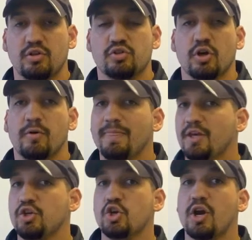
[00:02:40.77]
So
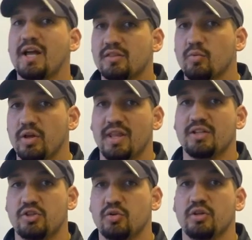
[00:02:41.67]
you're not the one
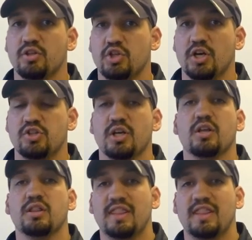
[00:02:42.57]
that's doing the judging.